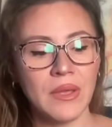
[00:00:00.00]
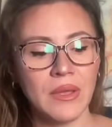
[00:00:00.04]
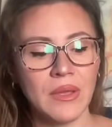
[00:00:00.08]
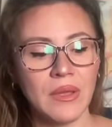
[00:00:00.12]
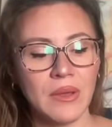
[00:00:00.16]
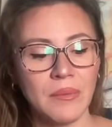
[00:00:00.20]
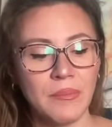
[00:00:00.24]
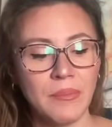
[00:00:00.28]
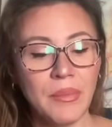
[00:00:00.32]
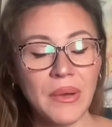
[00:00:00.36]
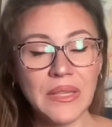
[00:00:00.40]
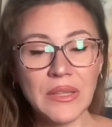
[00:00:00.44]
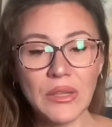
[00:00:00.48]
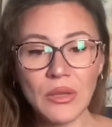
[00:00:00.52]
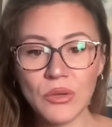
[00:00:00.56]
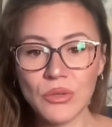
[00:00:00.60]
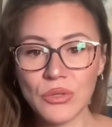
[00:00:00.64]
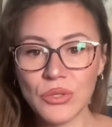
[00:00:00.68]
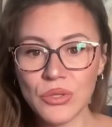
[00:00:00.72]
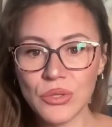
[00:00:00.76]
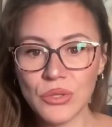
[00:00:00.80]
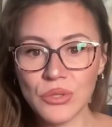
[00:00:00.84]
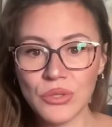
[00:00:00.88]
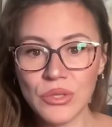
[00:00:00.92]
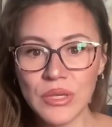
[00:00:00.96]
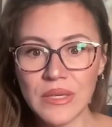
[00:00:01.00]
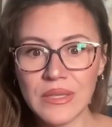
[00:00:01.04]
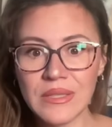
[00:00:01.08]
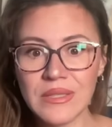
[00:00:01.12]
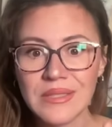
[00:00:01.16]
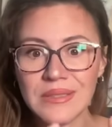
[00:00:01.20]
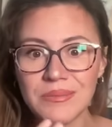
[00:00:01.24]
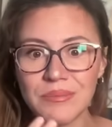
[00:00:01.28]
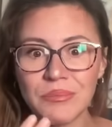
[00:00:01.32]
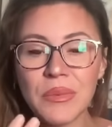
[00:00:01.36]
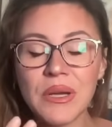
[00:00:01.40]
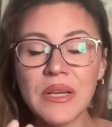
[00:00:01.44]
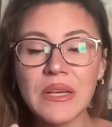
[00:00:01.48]
But also there
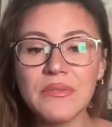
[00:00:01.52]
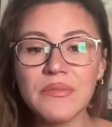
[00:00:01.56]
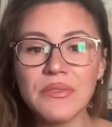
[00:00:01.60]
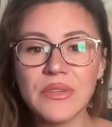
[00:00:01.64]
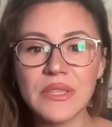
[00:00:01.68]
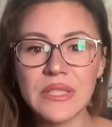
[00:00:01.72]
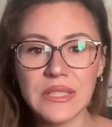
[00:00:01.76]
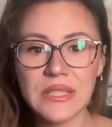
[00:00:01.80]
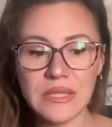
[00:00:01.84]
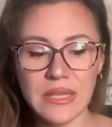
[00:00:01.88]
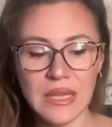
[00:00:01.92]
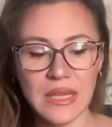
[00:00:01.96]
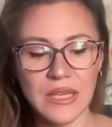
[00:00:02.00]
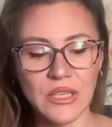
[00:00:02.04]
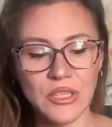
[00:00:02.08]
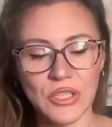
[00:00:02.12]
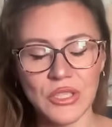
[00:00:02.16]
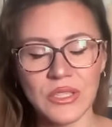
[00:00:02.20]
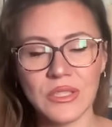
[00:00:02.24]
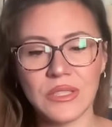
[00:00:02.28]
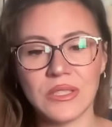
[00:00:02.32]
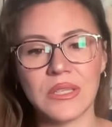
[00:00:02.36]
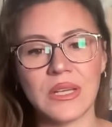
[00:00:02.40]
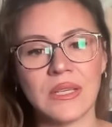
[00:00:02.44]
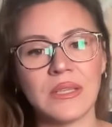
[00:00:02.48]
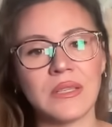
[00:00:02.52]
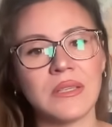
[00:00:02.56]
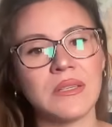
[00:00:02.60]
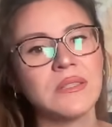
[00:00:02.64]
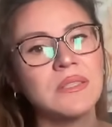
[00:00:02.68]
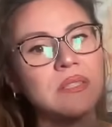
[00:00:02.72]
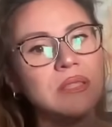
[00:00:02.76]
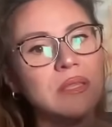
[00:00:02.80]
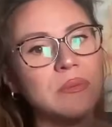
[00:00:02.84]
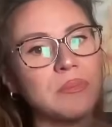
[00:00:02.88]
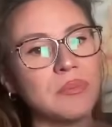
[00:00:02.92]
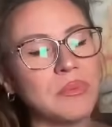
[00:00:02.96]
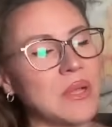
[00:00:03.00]
is manifestation. Saturn
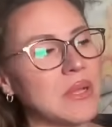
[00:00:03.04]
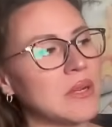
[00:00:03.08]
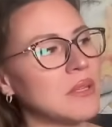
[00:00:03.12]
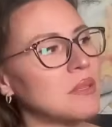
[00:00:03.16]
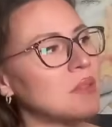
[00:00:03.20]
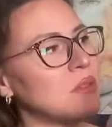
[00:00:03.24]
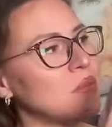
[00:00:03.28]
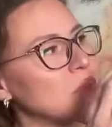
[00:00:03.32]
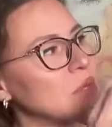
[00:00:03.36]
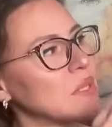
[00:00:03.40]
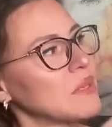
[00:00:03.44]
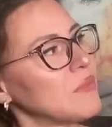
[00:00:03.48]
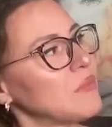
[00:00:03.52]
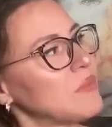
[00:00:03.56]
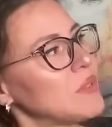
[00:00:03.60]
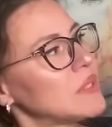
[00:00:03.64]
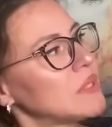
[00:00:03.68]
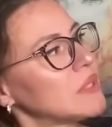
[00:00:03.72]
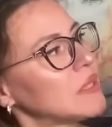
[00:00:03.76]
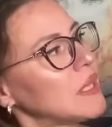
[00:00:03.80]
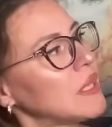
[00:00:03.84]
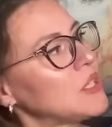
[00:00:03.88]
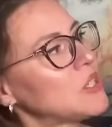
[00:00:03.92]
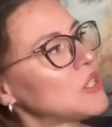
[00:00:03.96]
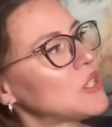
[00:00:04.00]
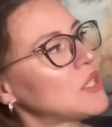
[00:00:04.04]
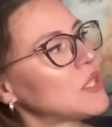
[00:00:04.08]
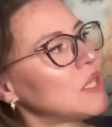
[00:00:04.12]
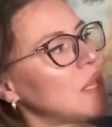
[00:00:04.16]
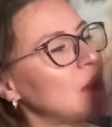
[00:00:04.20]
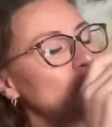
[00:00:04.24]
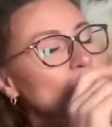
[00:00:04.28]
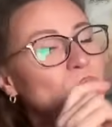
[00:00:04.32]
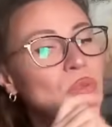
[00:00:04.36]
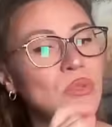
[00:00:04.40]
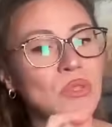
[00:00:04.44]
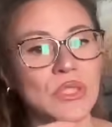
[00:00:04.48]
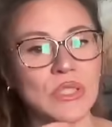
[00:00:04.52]
is the planet of manifestation.
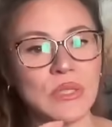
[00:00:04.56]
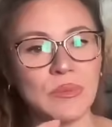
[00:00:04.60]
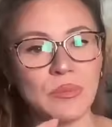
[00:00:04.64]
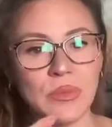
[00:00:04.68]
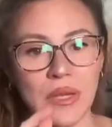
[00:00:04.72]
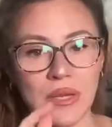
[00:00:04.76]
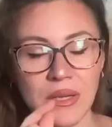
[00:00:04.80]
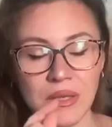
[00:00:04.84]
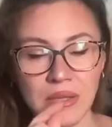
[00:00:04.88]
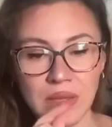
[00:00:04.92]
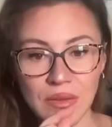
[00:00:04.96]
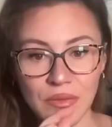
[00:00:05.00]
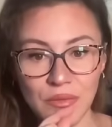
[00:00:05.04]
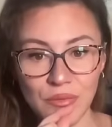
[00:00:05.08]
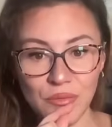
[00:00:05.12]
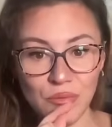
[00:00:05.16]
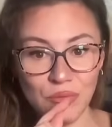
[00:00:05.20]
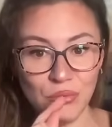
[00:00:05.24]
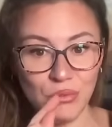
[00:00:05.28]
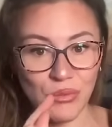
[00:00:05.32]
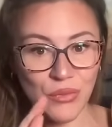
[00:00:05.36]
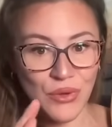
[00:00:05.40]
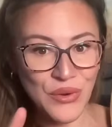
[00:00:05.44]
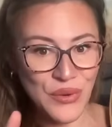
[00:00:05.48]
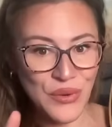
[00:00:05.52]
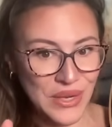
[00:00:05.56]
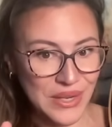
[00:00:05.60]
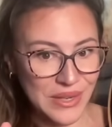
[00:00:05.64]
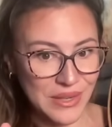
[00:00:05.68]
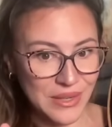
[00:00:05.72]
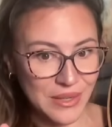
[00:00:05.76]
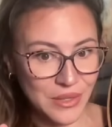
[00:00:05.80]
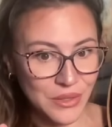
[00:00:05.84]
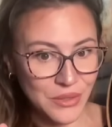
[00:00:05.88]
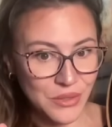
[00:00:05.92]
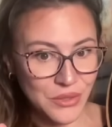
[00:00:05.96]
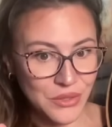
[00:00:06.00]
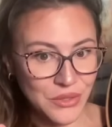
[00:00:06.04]
Neptune is the planet of
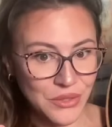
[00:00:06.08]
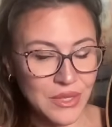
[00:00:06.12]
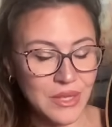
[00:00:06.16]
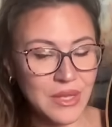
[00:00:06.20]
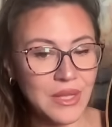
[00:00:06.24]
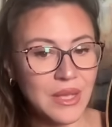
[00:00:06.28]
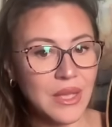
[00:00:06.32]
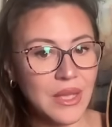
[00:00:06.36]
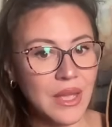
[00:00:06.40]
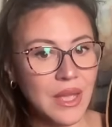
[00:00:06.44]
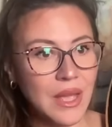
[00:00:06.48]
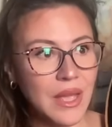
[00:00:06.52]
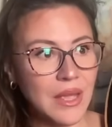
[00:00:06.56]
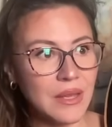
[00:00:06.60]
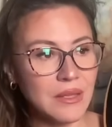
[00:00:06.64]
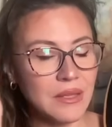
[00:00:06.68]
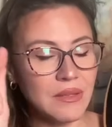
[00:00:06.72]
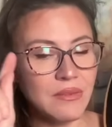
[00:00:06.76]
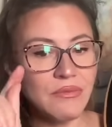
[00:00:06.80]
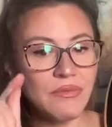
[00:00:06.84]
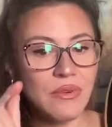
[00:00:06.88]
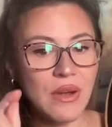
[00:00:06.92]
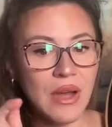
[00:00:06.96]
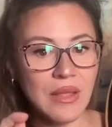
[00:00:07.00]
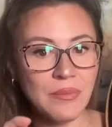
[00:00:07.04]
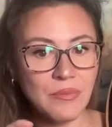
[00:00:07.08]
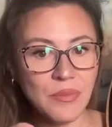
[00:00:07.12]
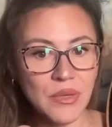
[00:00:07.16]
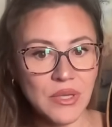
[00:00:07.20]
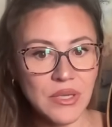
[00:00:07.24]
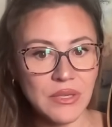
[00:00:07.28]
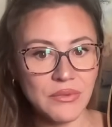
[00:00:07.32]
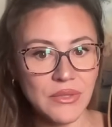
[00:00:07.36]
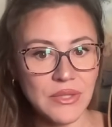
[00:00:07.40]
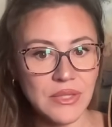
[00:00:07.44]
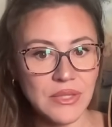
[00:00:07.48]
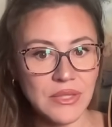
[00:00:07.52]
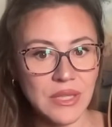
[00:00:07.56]
miracles and divine
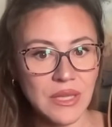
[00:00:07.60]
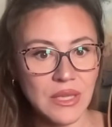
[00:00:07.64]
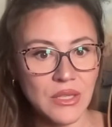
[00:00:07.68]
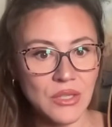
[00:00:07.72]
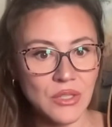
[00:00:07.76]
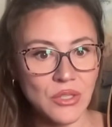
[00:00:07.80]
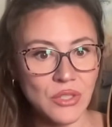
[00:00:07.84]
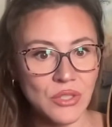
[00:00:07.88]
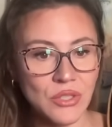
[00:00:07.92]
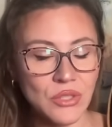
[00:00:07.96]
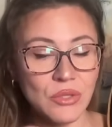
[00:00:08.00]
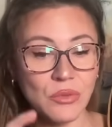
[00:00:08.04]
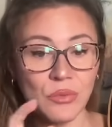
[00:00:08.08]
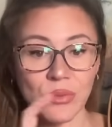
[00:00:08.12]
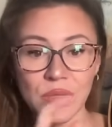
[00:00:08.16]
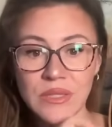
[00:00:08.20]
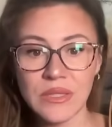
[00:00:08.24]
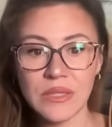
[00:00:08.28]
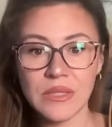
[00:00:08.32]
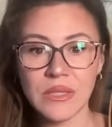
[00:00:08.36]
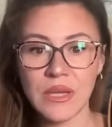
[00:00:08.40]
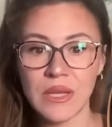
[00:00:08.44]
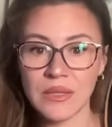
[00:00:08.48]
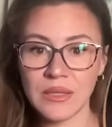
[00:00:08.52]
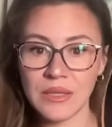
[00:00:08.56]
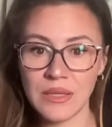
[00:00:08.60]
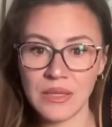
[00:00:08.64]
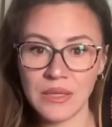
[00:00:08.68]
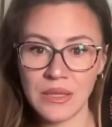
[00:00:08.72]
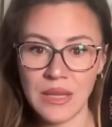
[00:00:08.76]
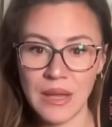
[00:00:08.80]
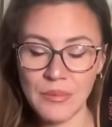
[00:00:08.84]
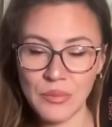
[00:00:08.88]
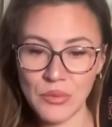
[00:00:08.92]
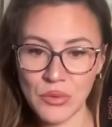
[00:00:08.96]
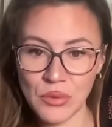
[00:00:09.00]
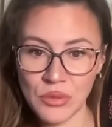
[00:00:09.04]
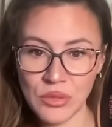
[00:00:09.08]
manifestations when Saturn and
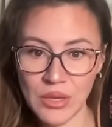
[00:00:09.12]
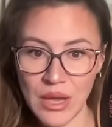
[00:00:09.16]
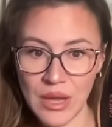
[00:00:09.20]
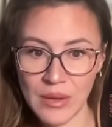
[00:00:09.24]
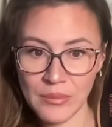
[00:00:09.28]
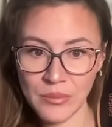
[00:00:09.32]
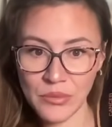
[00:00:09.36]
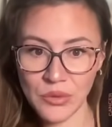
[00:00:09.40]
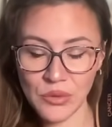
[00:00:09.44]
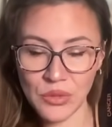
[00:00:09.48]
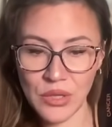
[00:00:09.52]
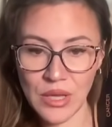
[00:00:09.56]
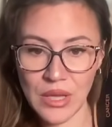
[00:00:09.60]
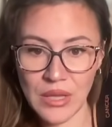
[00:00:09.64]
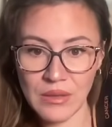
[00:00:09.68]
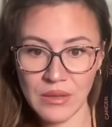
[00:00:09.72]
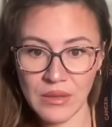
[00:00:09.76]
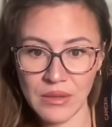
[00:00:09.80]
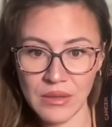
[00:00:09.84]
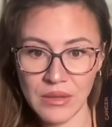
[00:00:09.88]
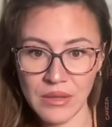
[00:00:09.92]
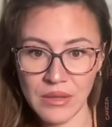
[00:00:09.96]
Neptune come together.